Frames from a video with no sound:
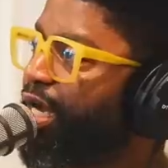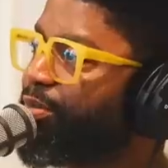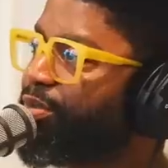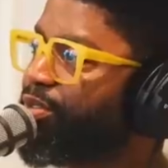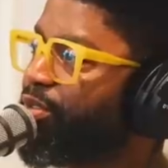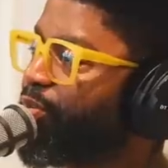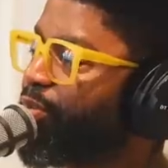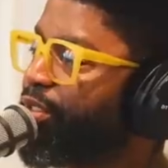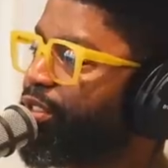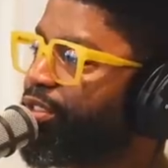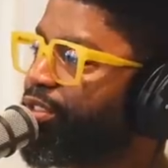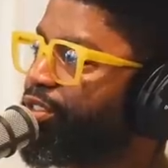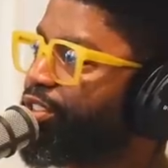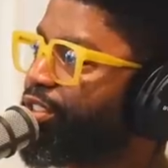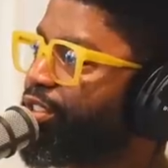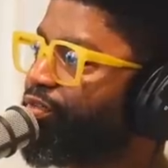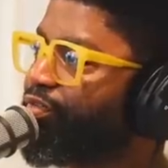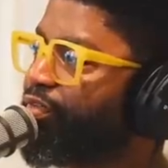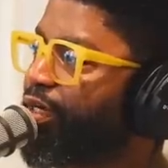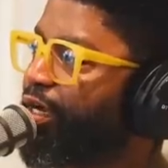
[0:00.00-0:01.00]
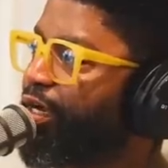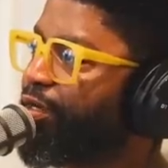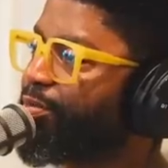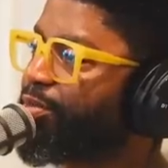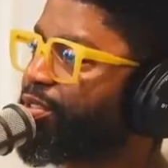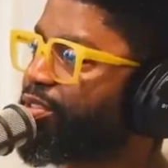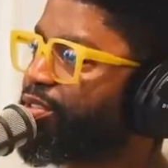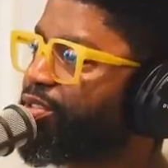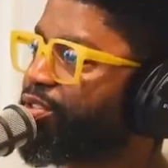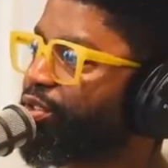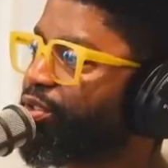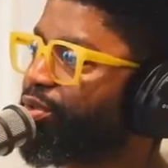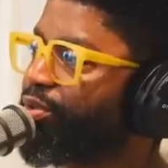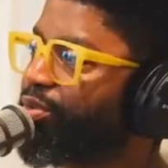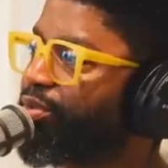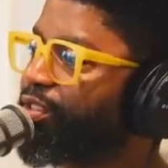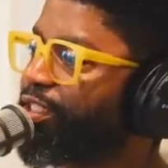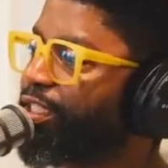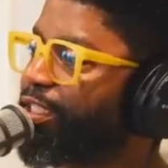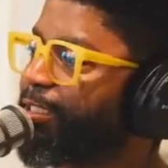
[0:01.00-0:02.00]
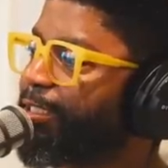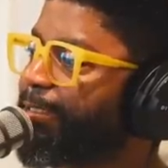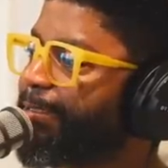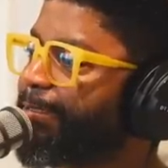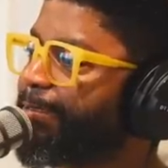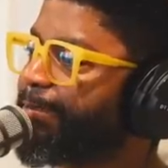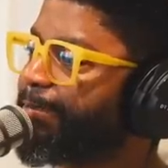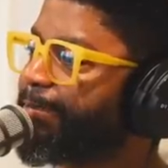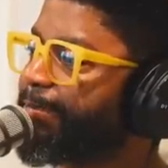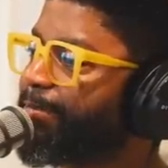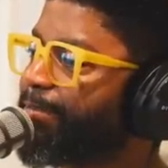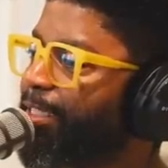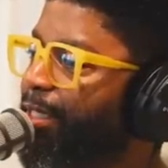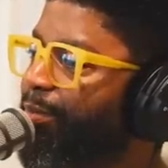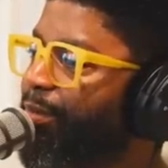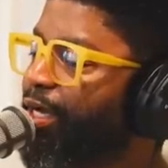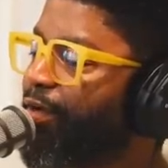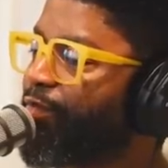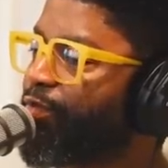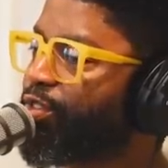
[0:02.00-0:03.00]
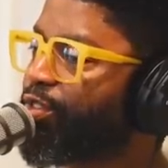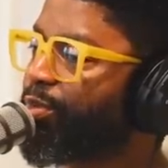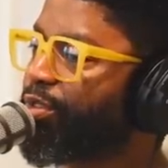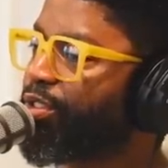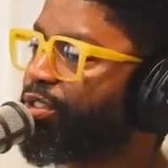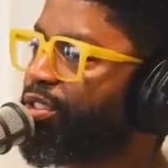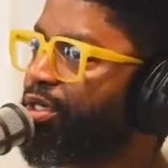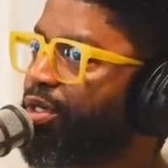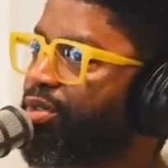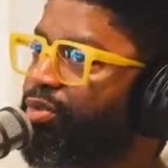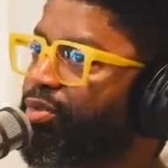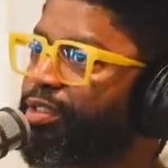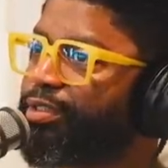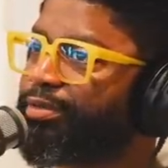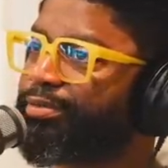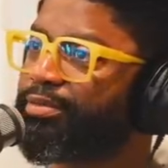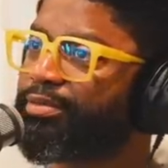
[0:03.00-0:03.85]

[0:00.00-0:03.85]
It's going to be good chill vibes. And so uh, I'm going to have on some good deodorant.